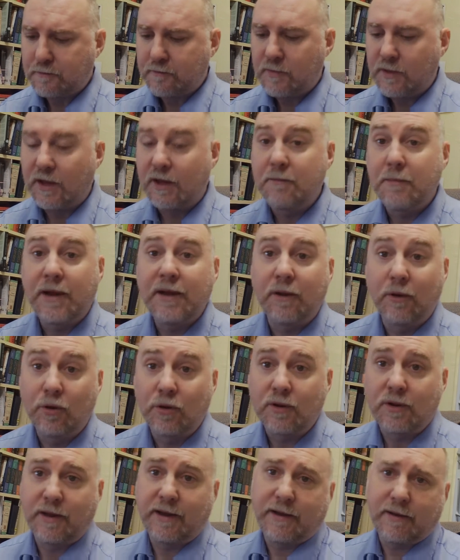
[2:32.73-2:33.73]
It might
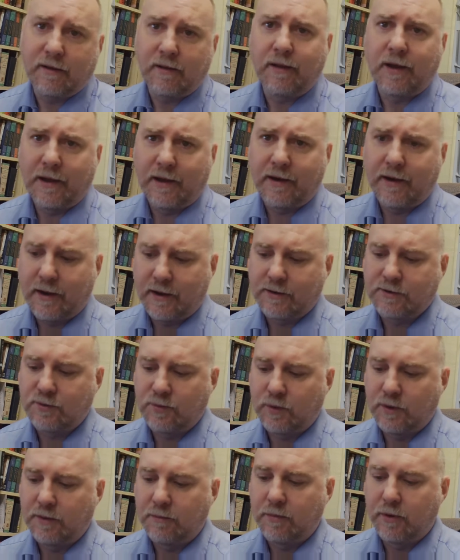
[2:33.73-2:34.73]
look like a lot,
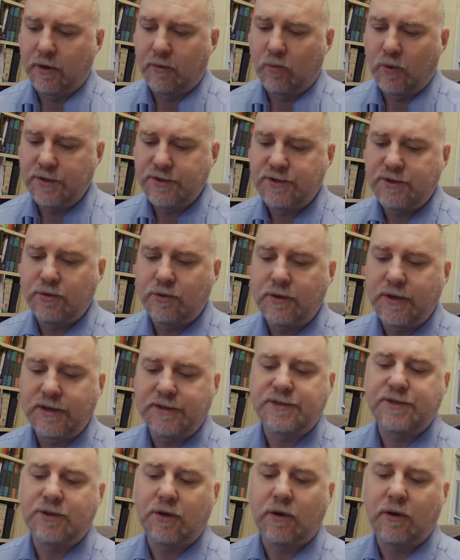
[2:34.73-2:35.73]
actually, but once you get
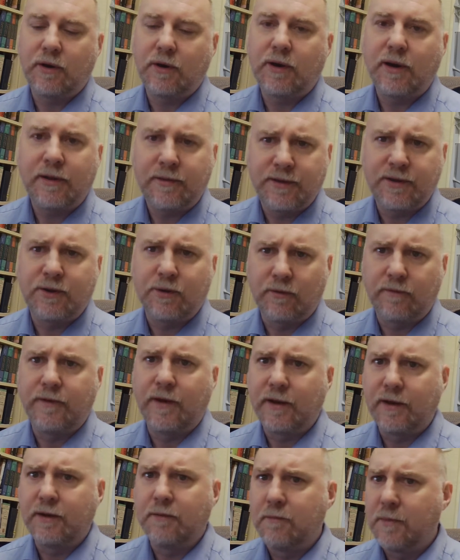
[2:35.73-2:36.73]
started, I think you'll
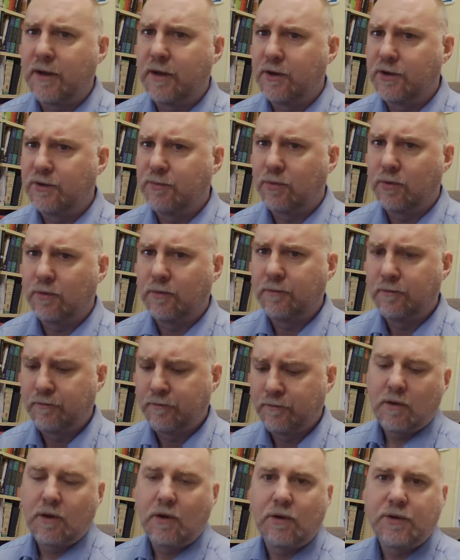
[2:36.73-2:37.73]
find it manageable.
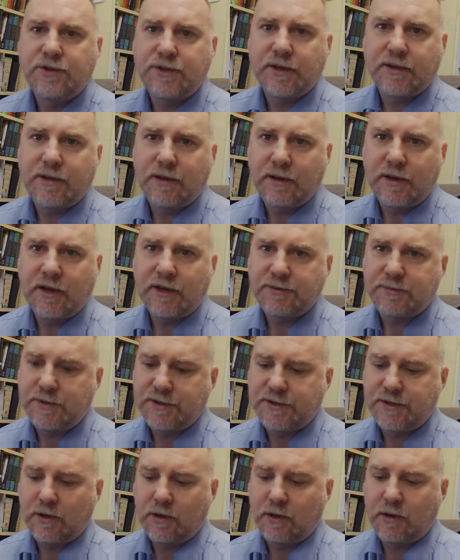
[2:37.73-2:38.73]
Always check the
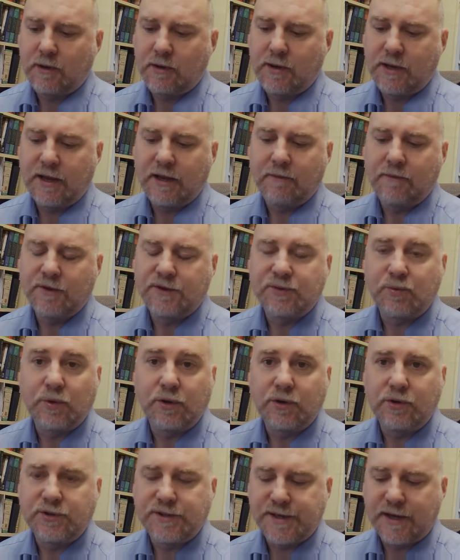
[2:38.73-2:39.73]
announcements on Canvas when
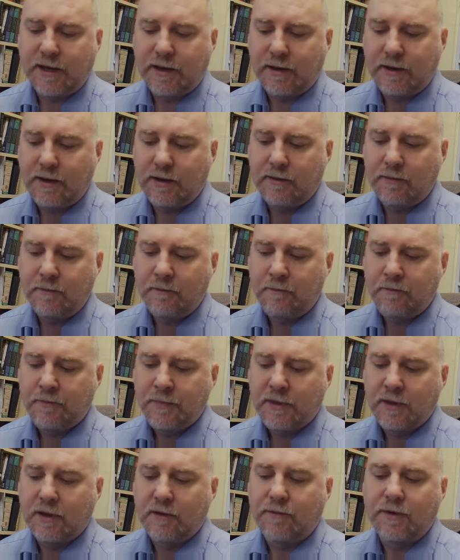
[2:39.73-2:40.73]
you sign in.
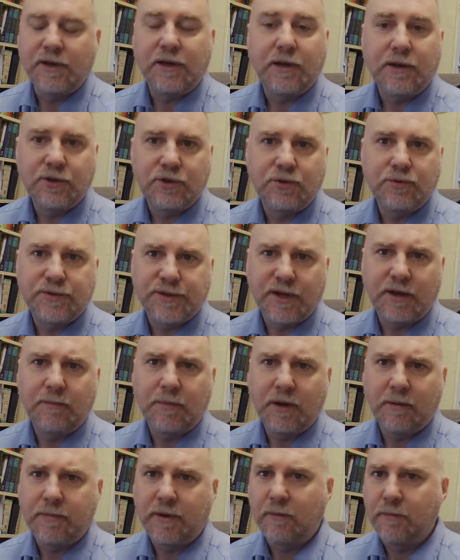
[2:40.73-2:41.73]
If any issues come
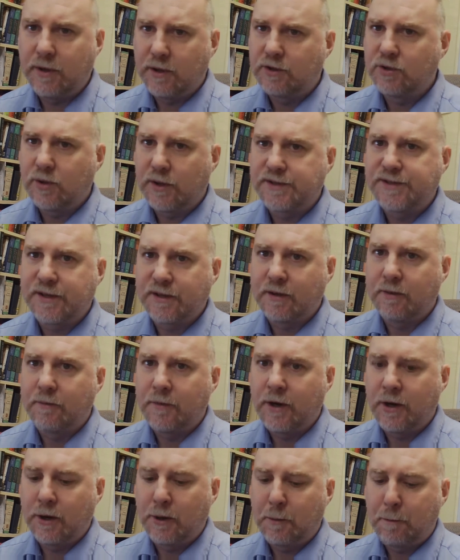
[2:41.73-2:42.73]
up, I'll be addressing them
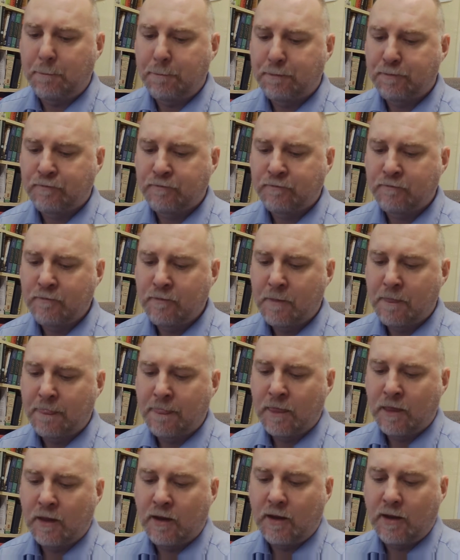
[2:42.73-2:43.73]
there.
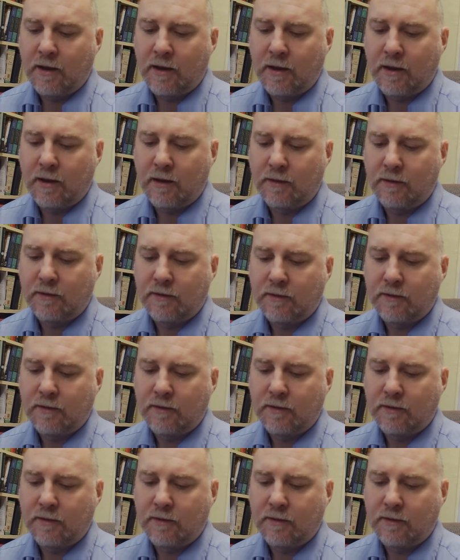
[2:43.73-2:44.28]
And